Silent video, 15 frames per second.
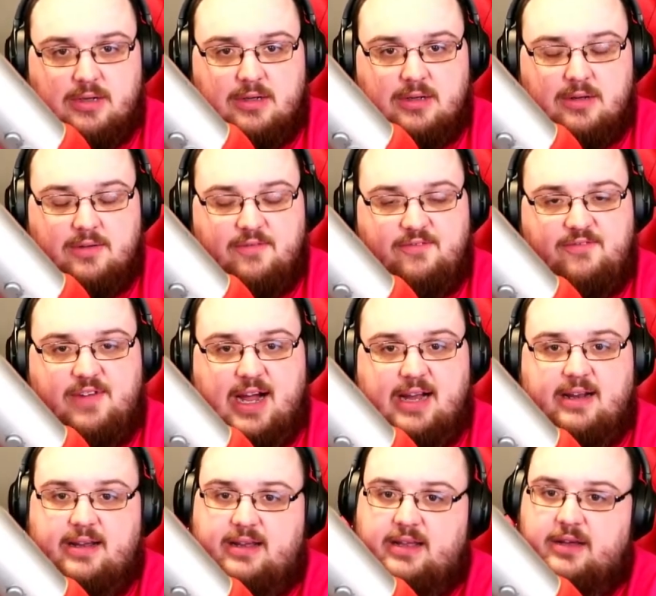
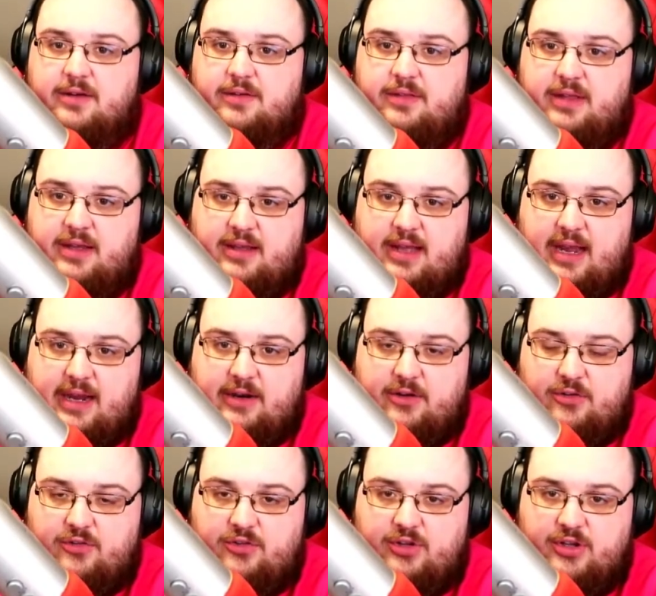find a guild that
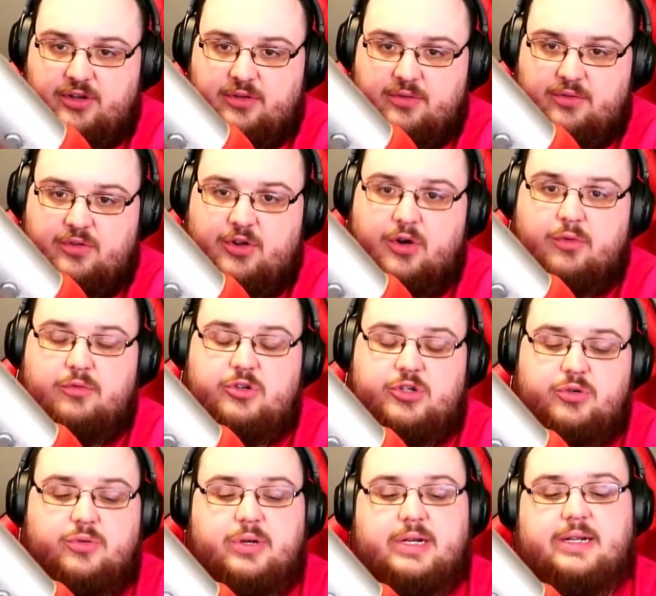caters to you. Don't
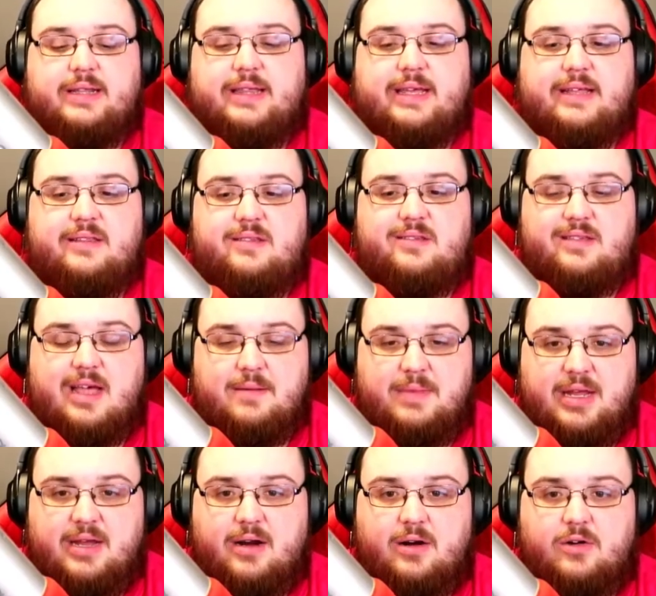join the
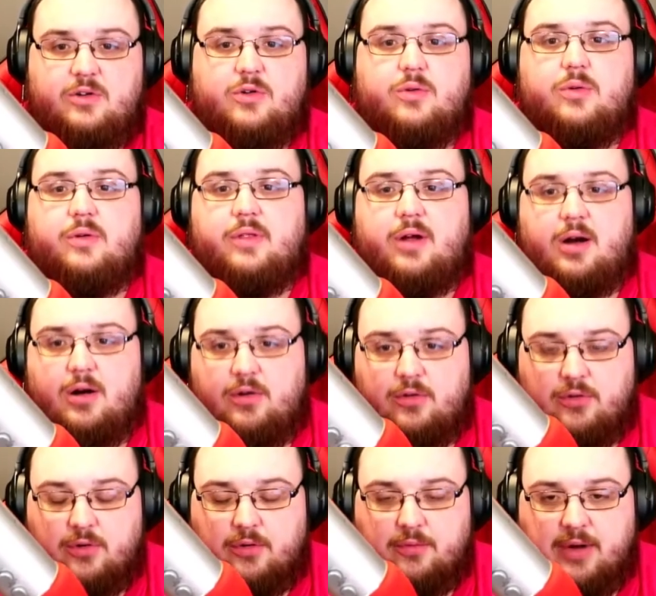semi-hardcore, the
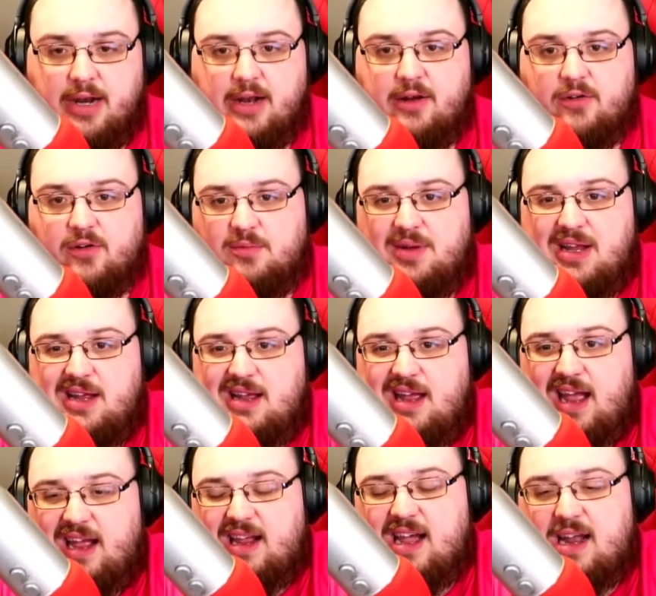hardcore rating group,
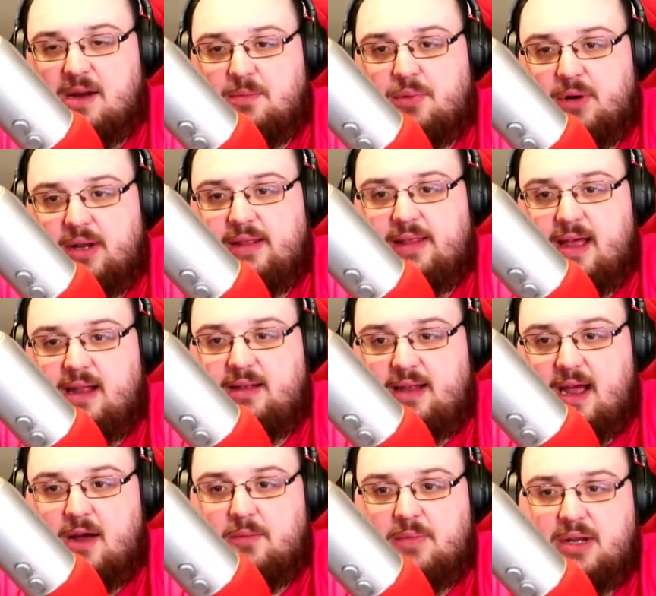and kind of bring that
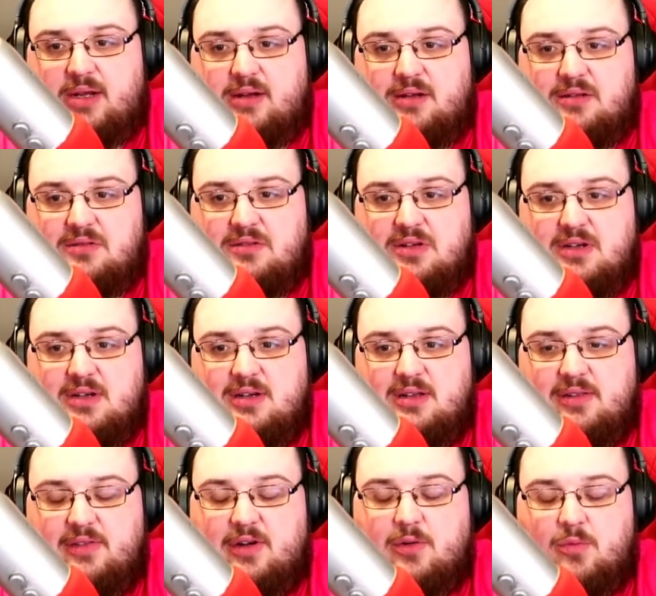down, because
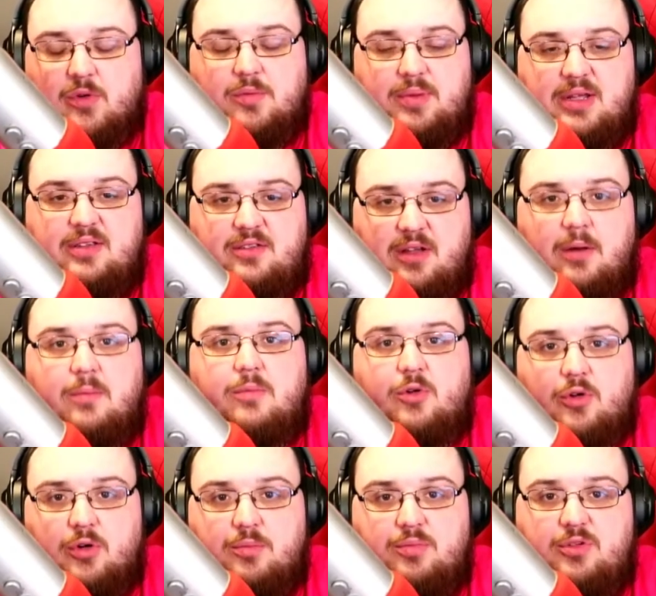there will be some
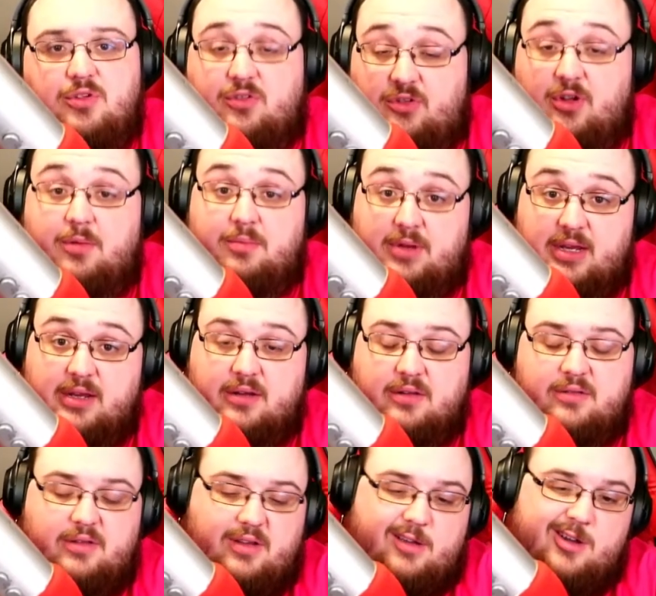groups, some
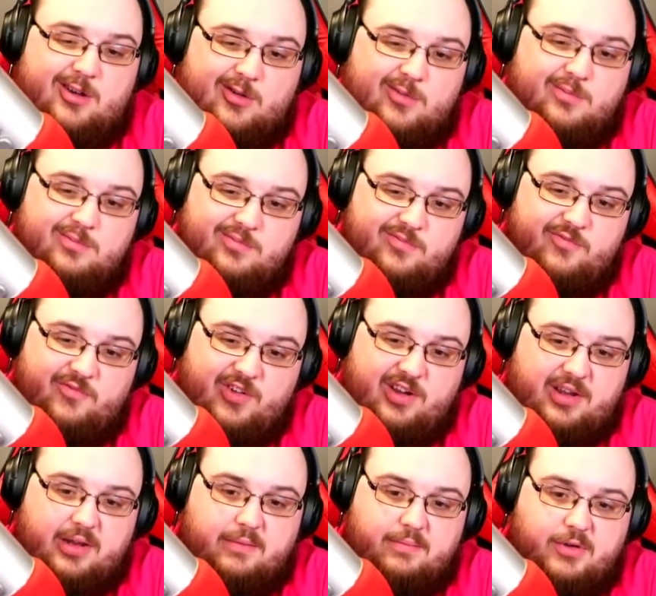guilds that go, fuck
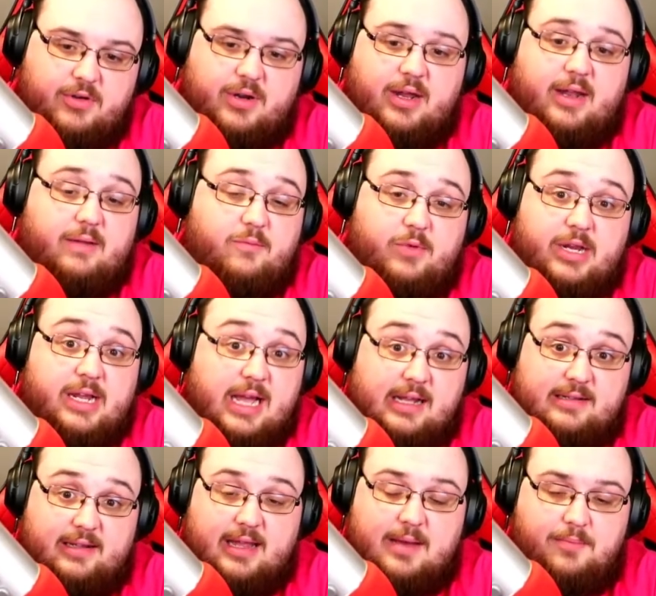it, you're not. And we got
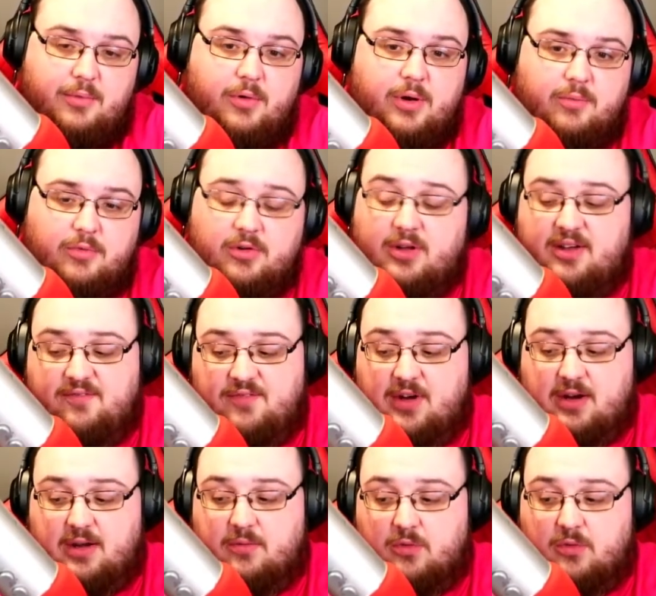to that point. We're like, fuck it, we're